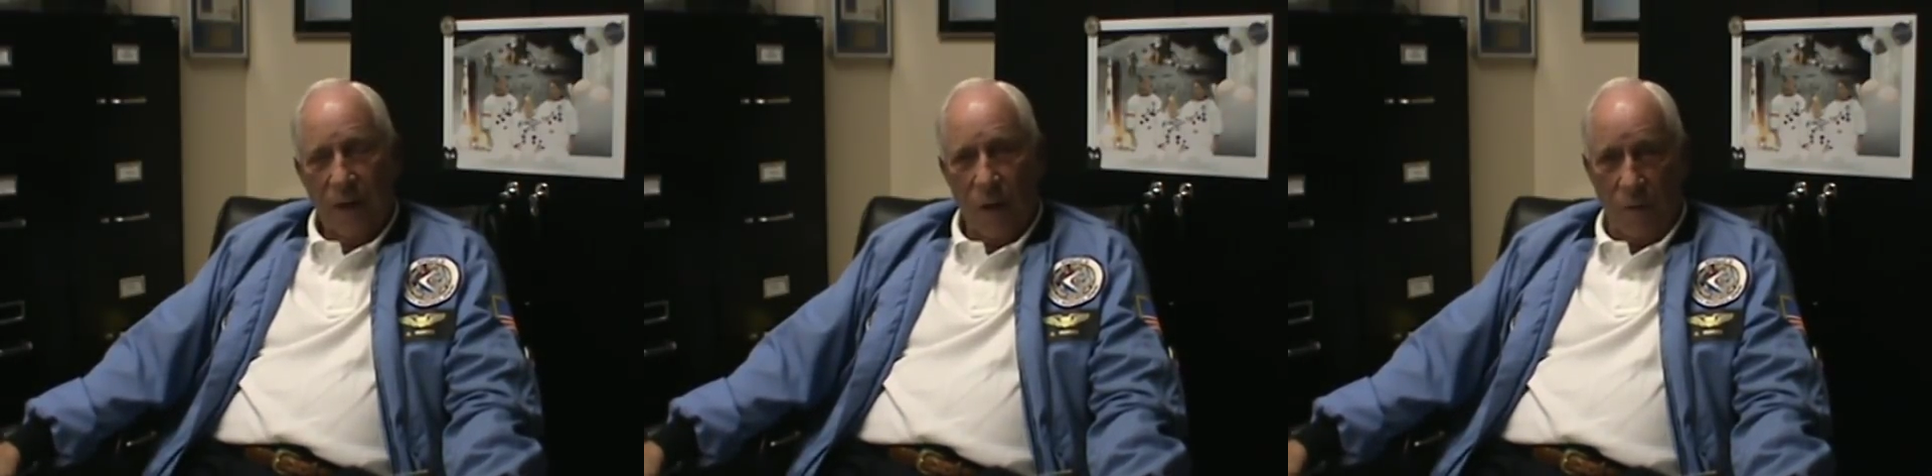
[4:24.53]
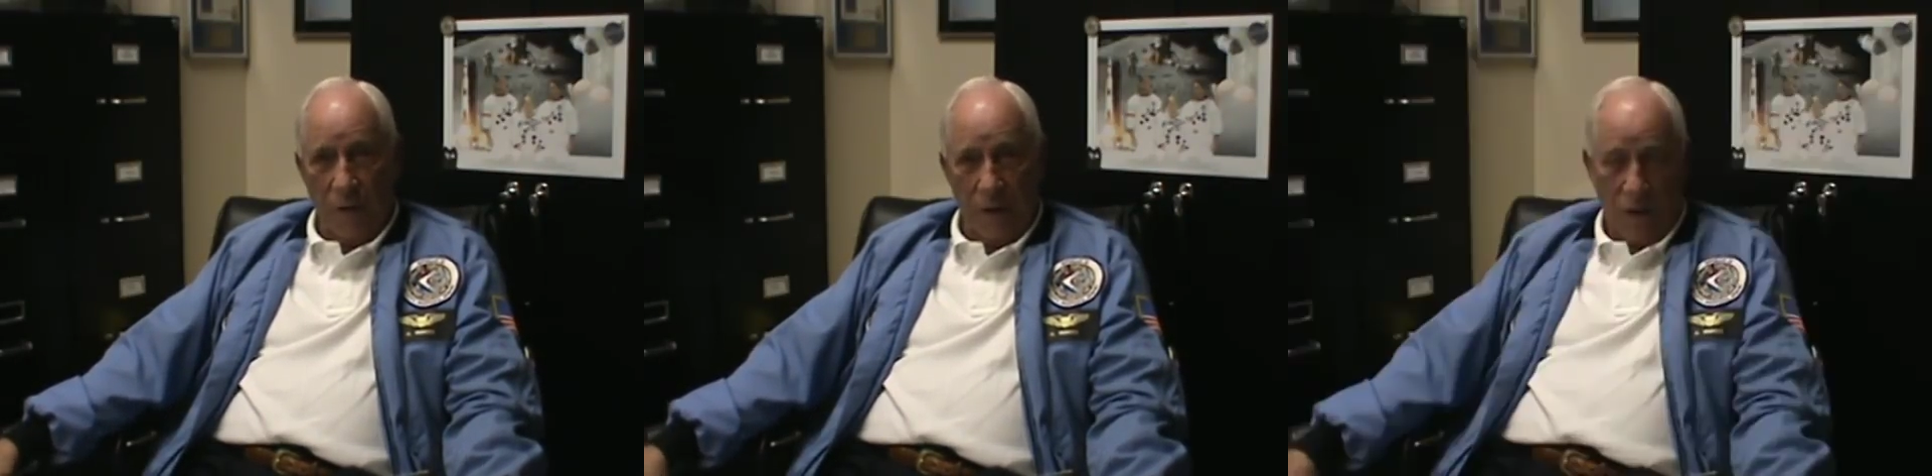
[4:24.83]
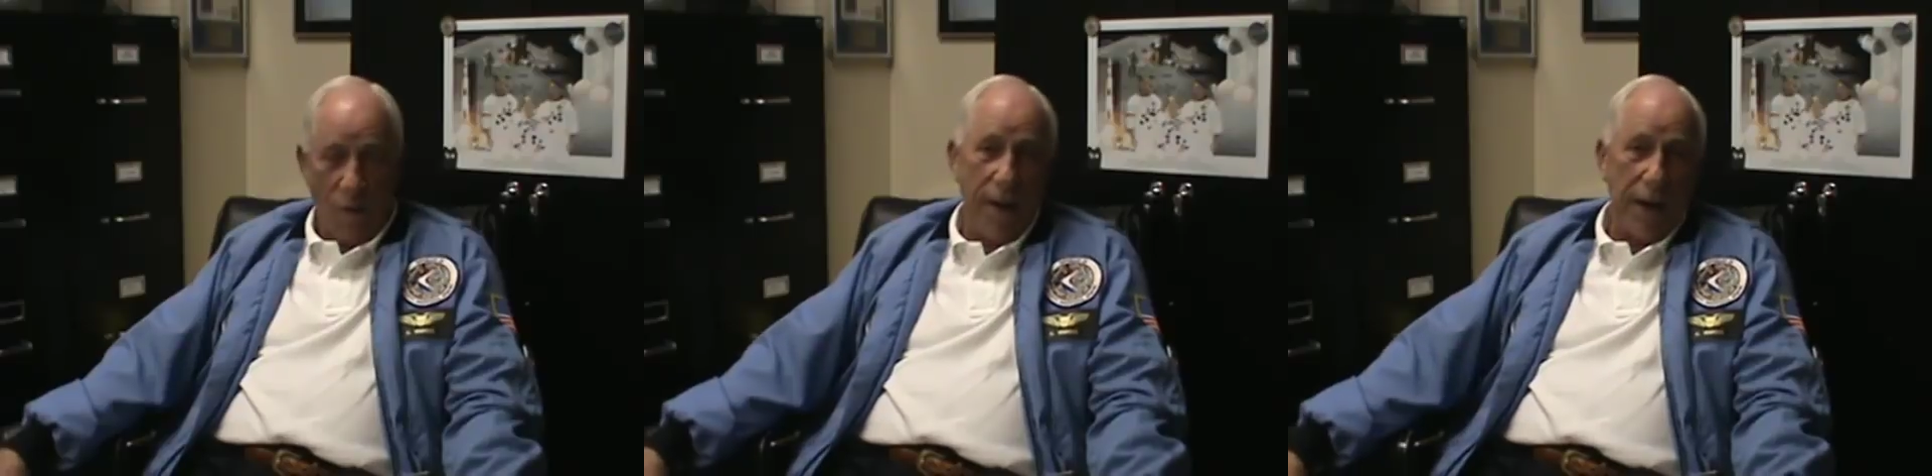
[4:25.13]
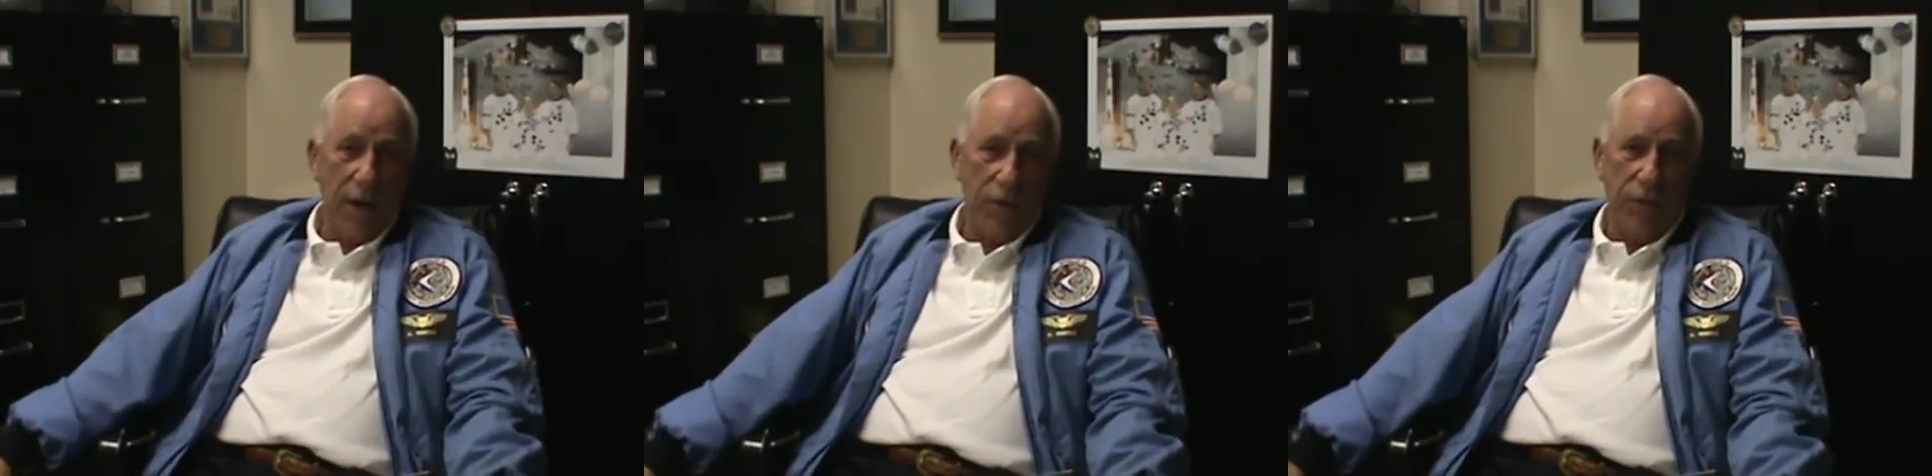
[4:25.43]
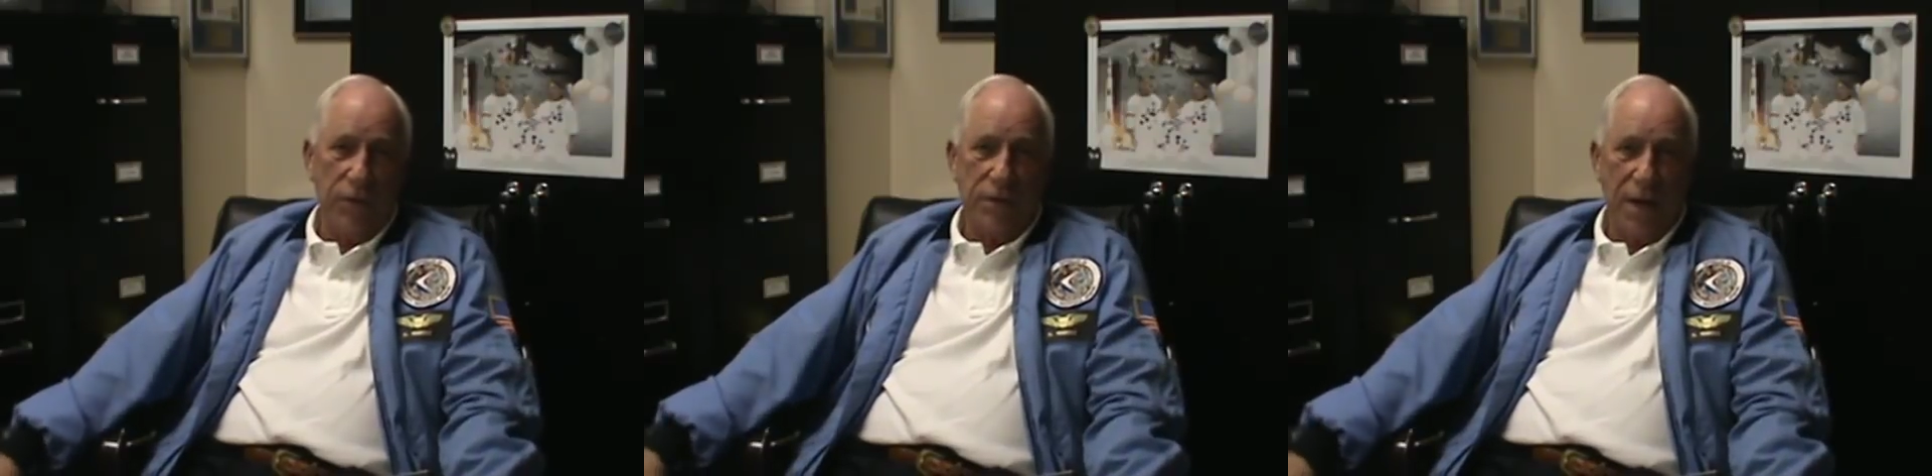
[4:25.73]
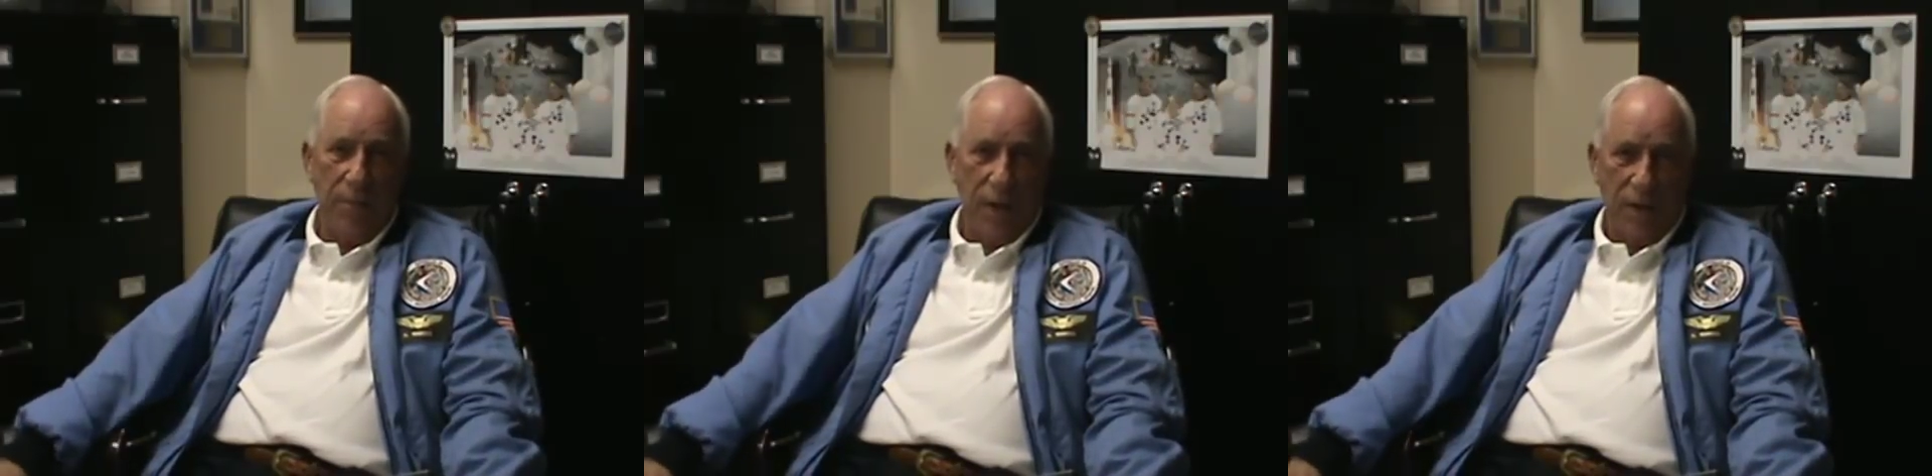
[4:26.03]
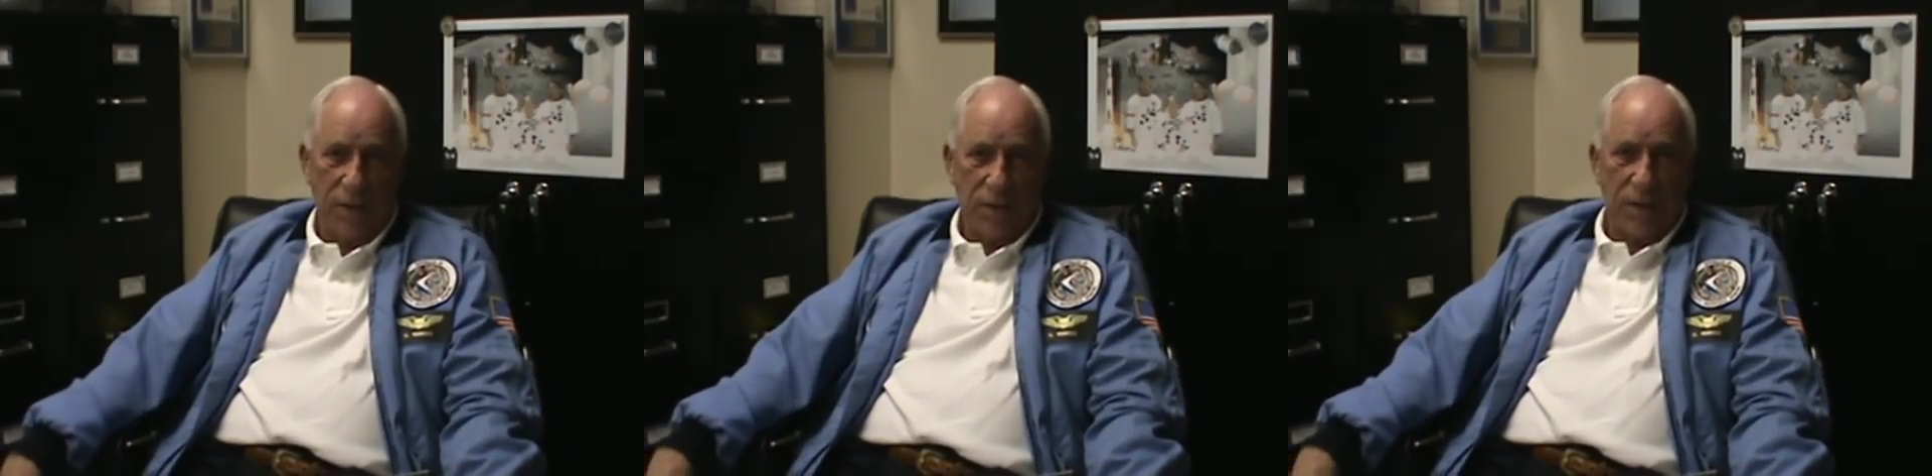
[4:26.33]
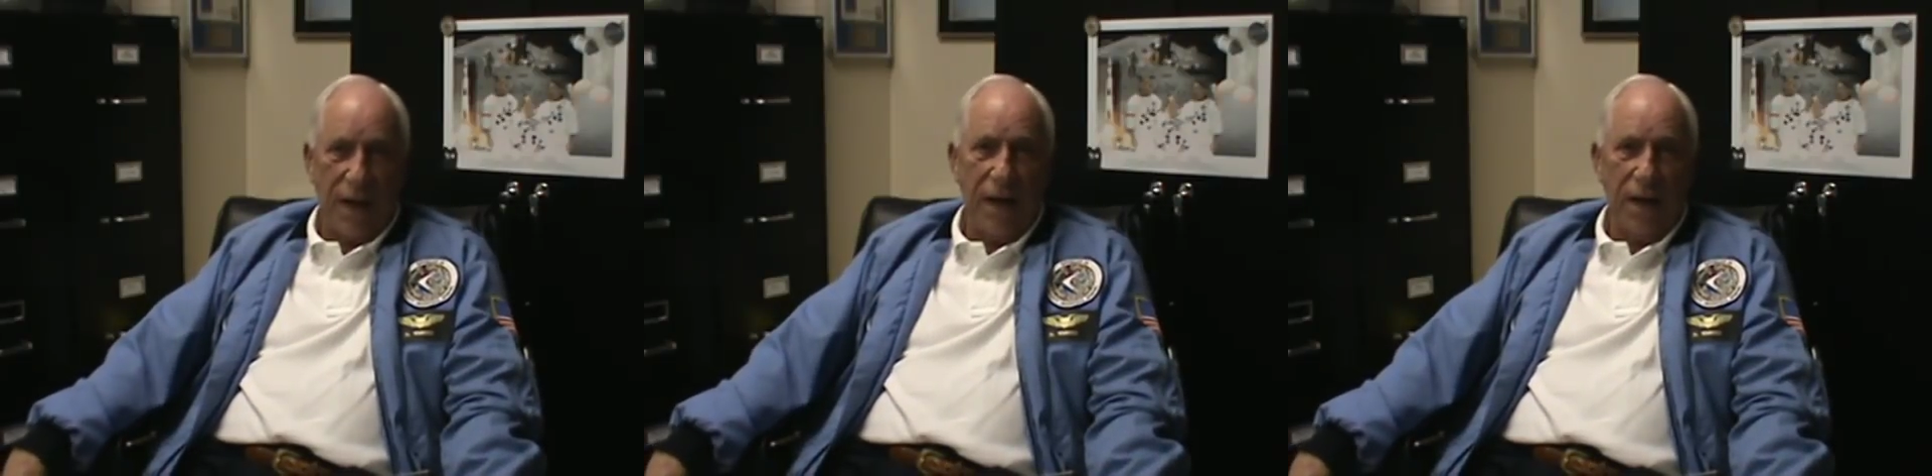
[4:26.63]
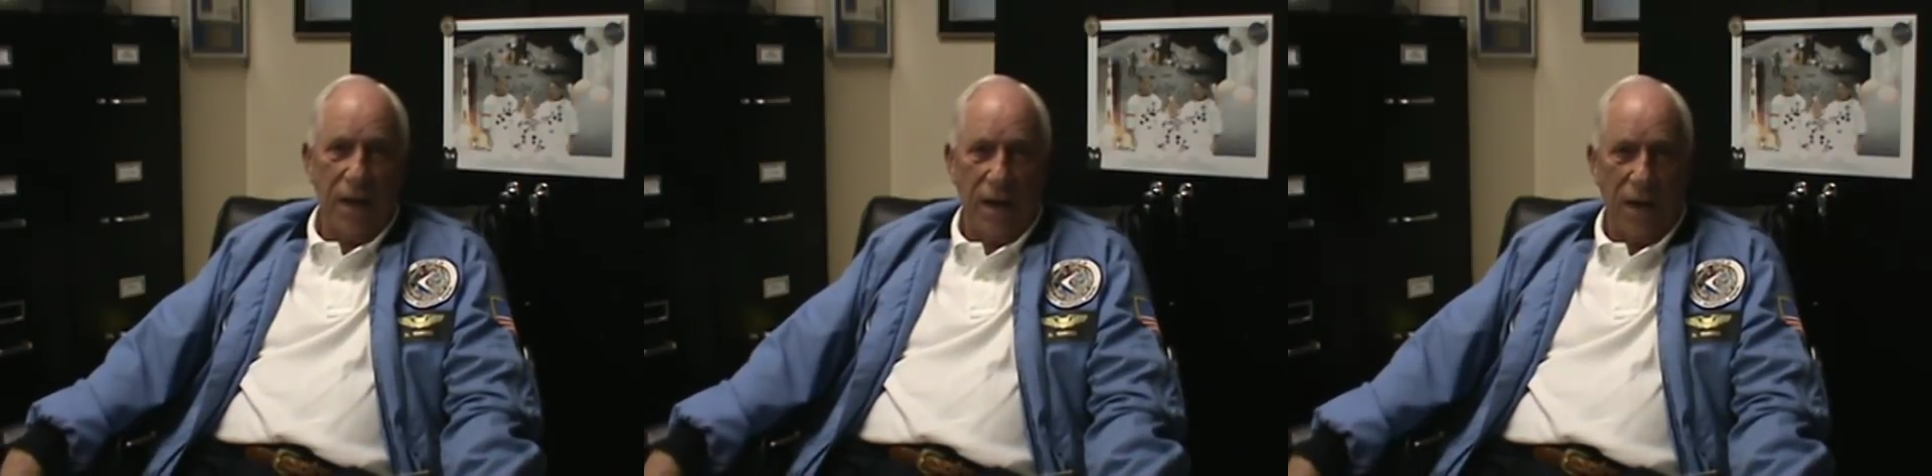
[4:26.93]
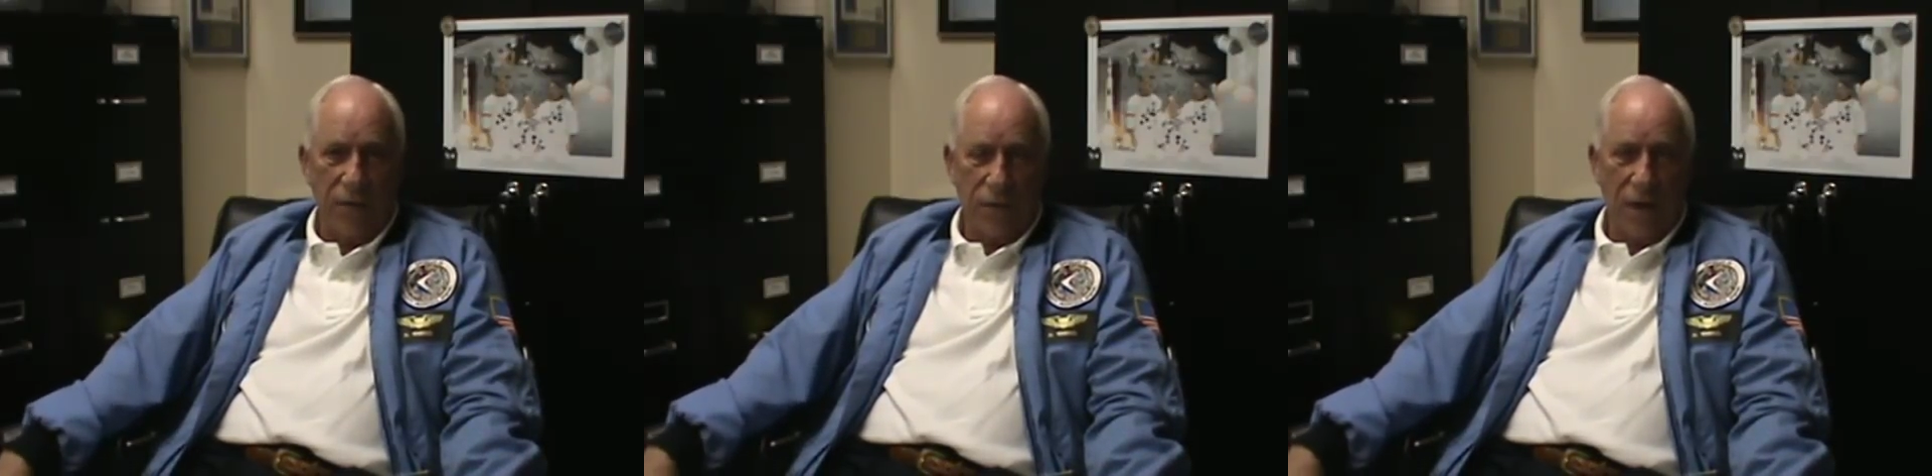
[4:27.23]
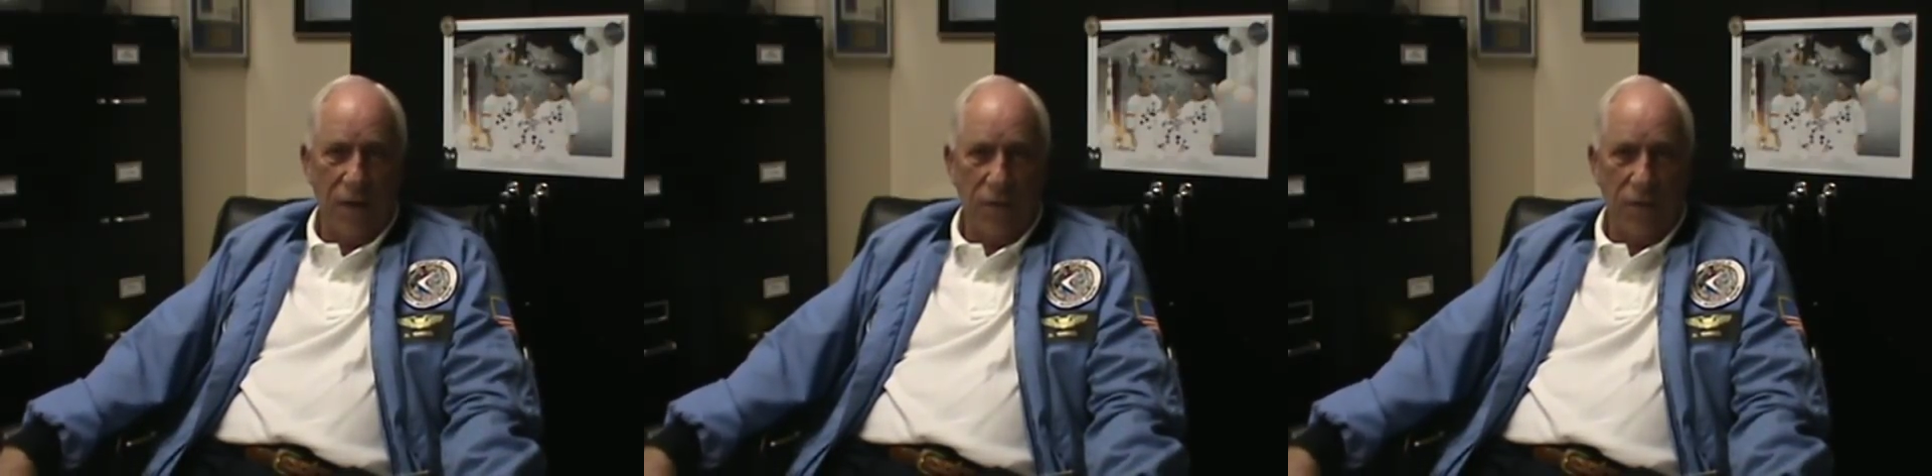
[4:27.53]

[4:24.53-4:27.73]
However, I did go back out a third time and stand on the outside